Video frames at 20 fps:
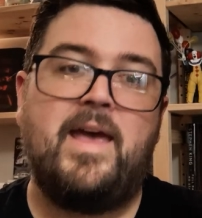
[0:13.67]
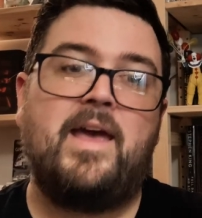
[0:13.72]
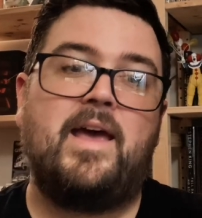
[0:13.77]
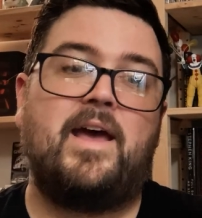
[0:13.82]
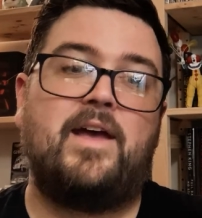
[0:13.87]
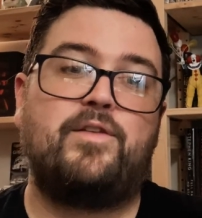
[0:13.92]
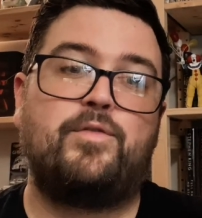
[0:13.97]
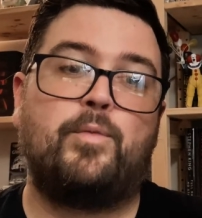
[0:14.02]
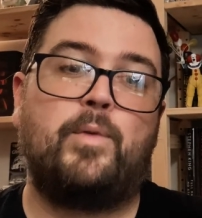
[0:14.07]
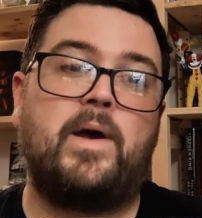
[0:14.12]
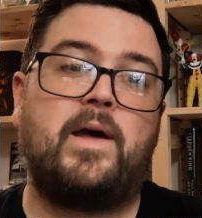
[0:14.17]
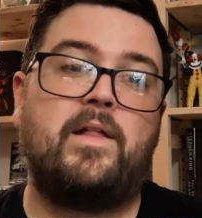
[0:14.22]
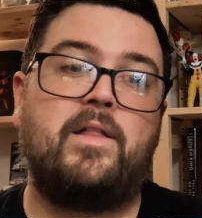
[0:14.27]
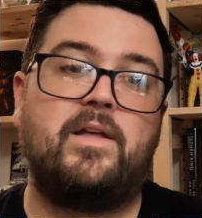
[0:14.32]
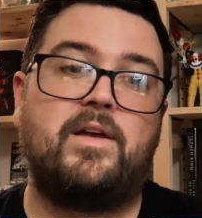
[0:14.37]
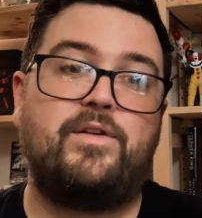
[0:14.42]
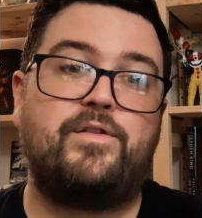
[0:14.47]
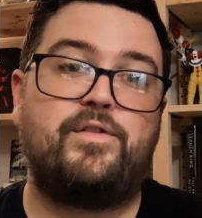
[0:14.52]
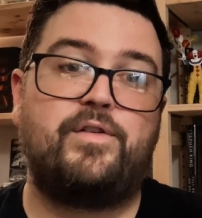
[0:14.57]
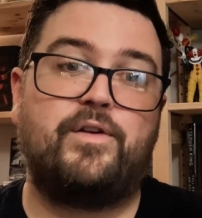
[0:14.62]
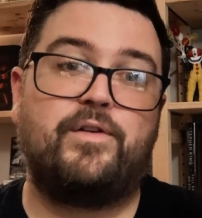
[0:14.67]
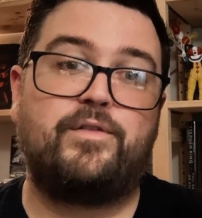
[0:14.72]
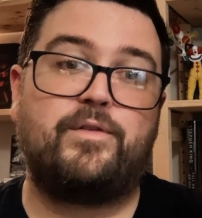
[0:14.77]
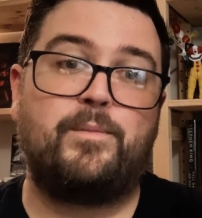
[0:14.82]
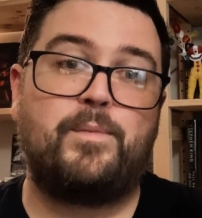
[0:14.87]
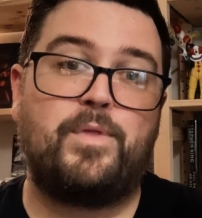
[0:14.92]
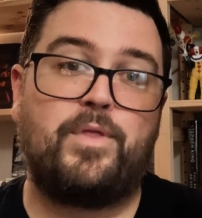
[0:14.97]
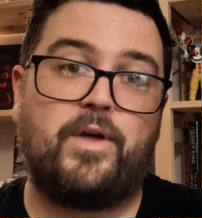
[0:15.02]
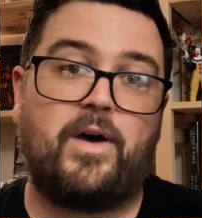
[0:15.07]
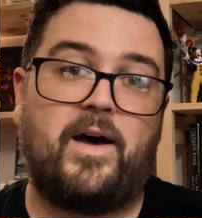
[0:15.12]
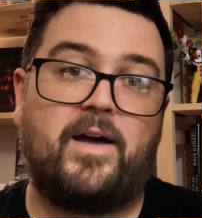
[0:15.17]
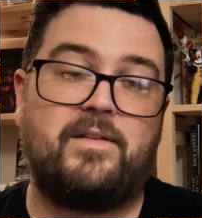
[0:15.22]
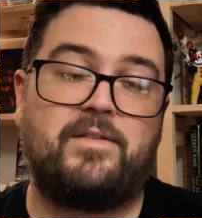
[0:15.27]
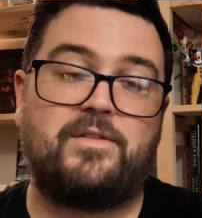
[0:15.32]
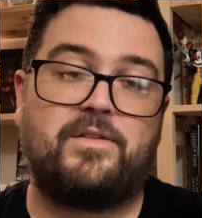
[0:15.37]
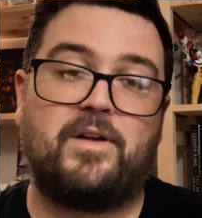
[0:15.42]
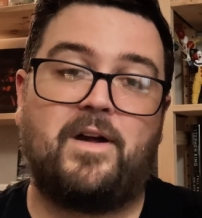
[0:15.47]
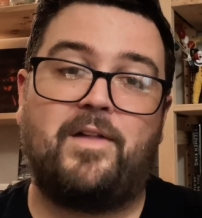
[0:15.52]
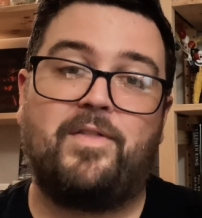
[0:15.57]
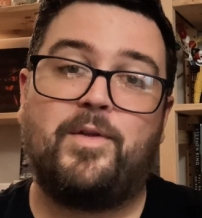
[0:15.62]
as well as share some
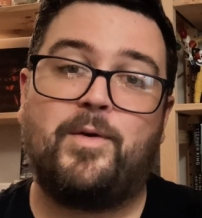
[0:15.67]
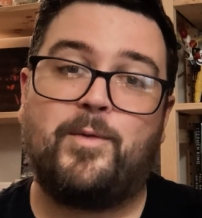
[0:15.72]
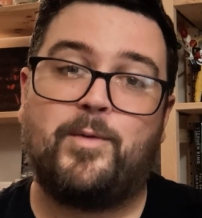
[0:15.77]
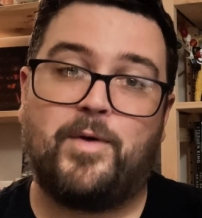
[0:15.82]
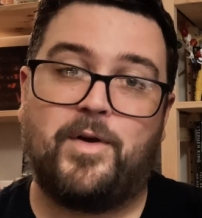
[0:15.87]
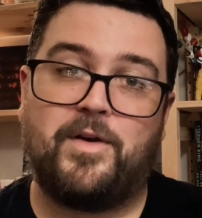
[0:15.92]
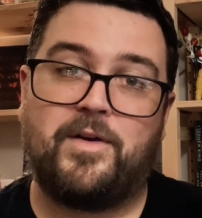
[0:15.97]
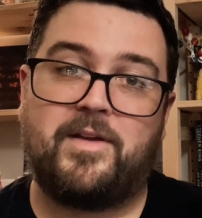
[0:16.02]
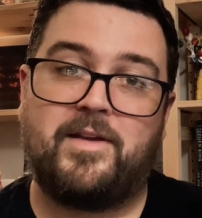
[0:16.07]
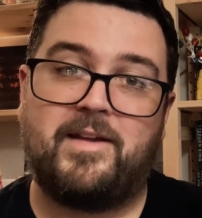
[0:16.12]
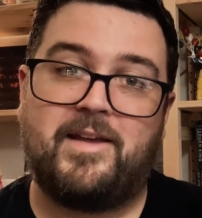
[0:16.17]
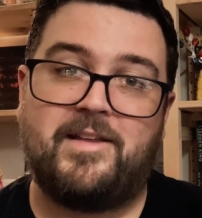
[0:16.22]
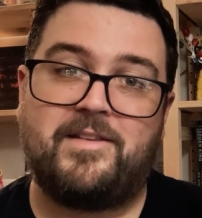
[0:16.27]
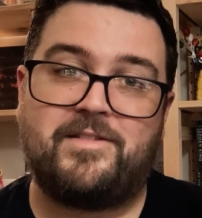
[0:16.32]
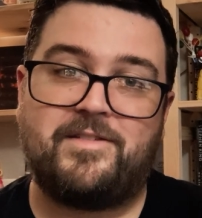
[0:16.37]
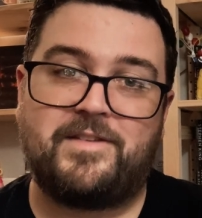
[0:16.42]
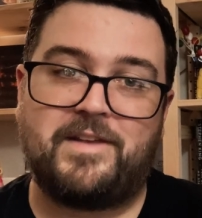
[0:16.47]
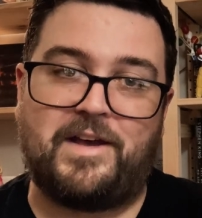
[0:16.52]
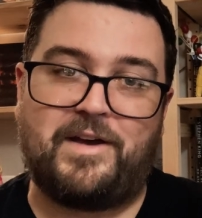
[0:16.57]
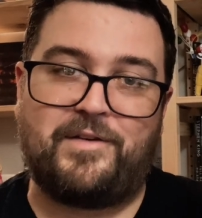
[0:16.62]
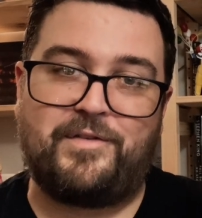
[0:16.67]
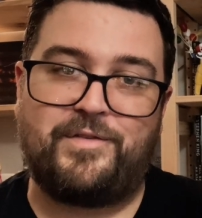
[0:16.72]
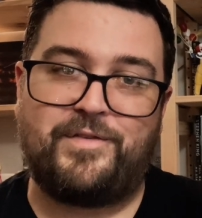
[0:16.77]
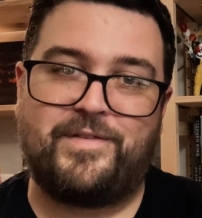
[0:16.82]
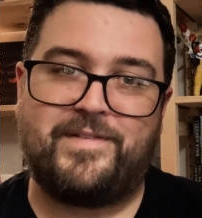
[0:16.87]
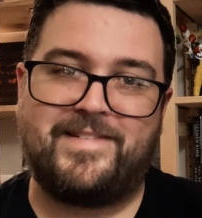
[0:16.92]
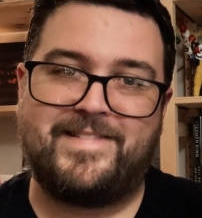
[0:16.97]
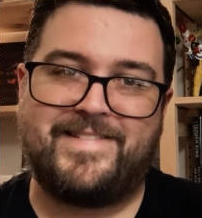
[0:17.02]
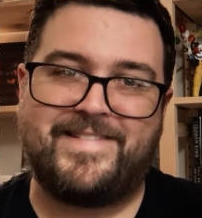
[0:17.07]
thoughts on the work itself.